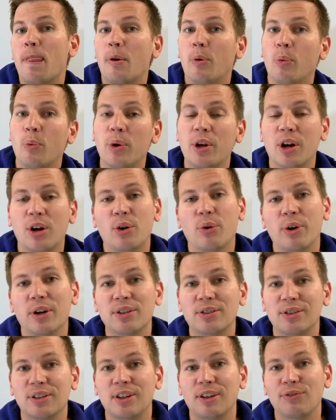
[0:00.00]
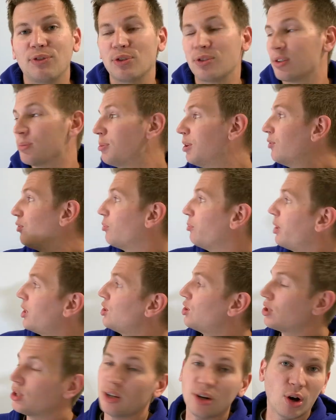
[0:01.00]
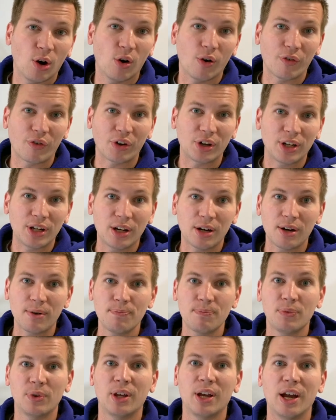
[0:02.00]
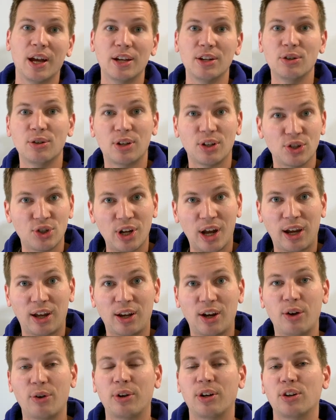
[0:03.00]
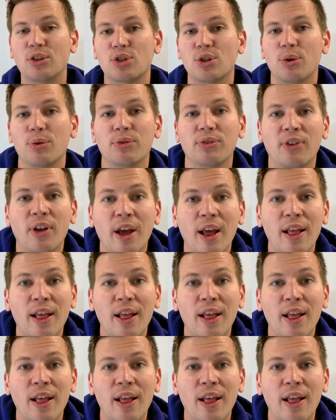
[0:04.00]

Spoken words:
We are going to give you some information over here, and you can check it out, and it shows